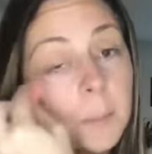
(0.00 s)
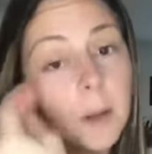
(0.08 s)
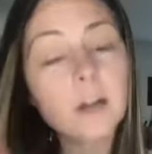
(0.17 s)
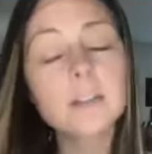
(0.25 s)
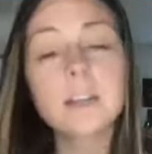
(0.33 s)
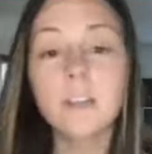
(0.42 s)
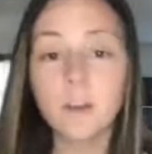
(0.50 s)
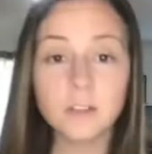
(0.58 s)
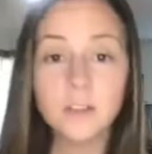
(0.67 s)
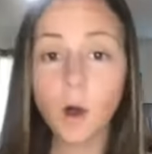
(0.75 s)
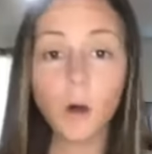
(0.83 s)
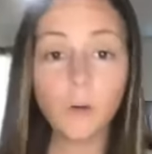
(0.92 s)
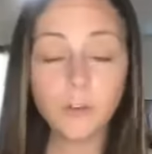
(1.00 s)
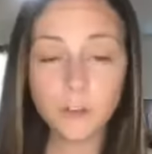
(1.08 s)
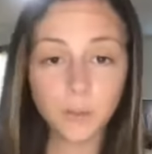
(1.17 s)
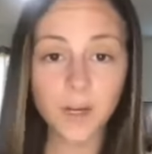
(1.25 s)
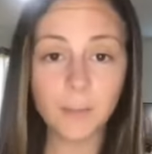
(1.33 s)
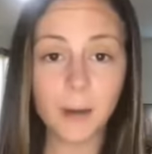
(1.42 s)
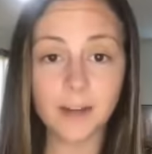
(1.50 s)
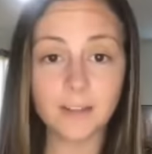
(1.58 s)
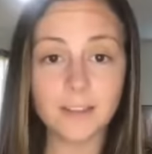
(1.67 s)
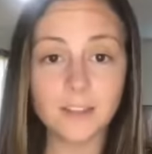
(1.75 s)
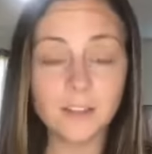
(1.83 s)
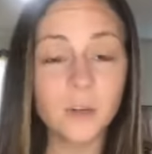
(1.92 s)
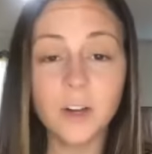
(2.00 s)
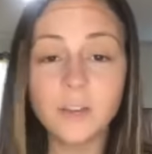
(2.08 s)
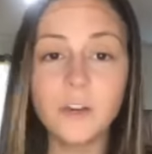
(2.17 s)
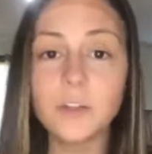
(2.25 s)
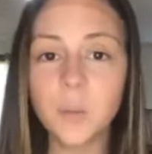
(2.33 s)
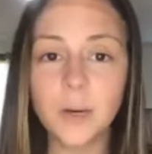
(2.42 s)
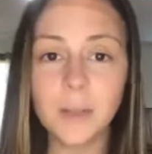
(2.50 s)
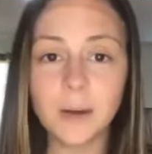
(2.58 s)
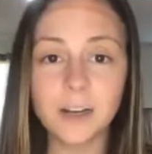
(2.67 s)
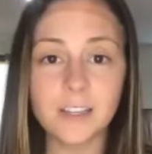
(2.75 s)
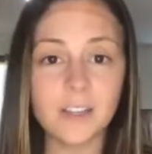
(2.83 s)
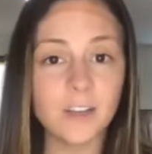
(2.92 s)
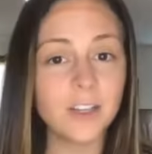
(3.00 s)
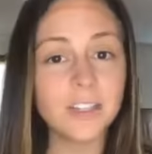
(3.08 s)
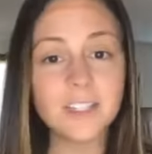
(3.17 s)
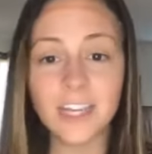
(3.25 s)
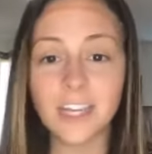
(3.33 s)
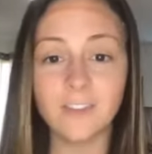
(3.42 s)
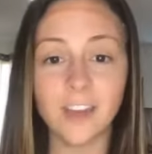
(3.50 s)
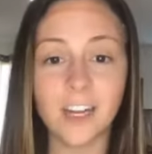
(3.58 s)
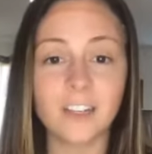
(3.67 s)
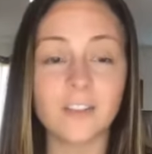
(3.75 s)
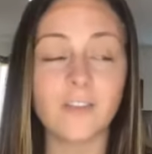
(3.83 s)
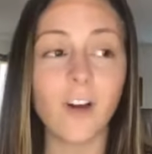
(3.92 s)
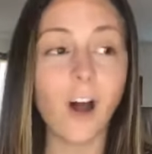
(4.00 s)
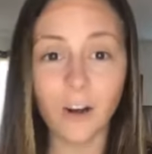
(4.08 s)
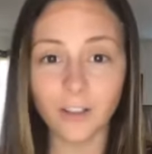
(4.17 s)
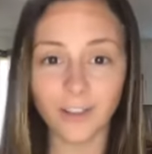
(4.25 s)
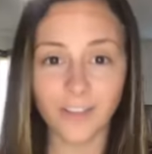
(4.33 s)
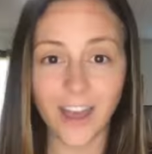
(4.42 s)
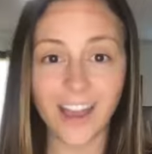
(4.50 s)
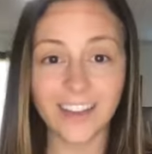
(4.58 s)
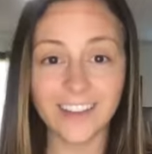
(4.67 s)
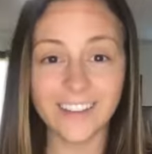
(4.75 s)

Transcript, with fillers: perks, and that's all for twenty bucks. You join for twenty bucks, and you get to take advantage of all of that.